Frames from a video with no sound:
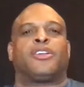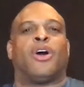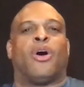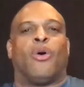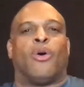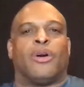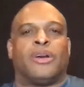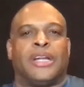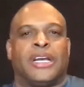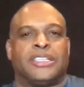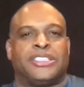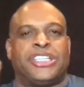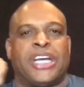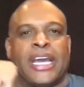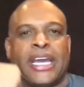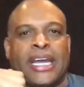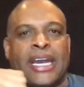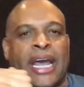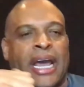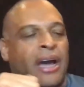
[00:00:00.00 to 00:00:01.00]
door. Now
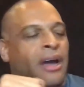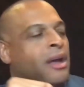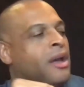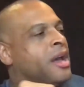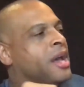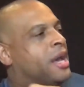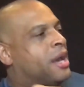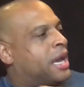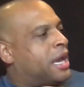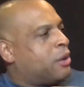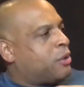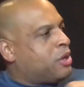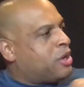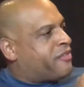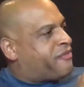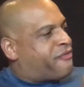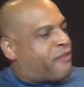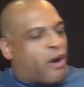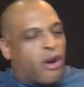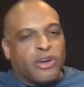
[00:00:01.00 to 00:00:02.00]
check it out. When
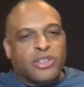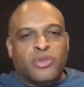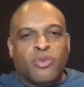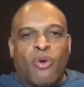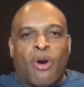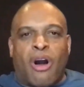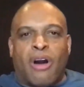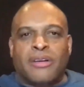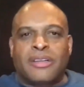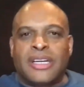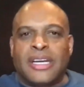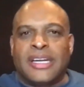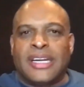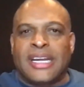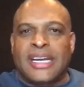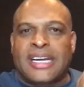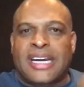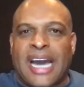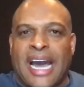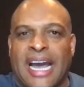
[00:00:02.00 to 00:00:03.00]
you first walked
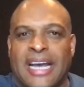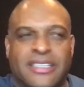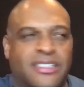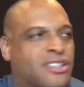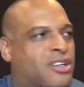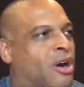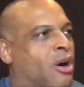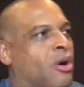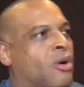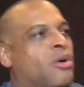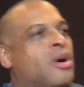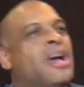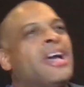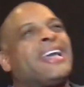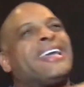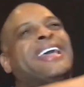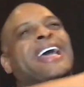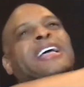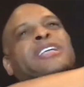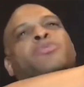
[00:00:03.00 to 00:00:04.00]
into Costco,
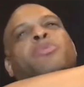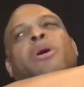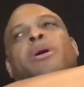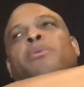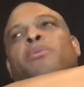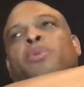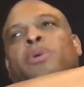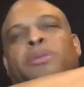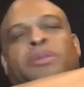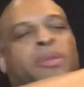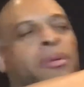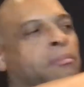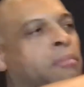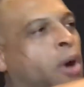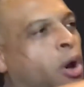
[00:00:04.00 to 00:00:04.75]
guess what the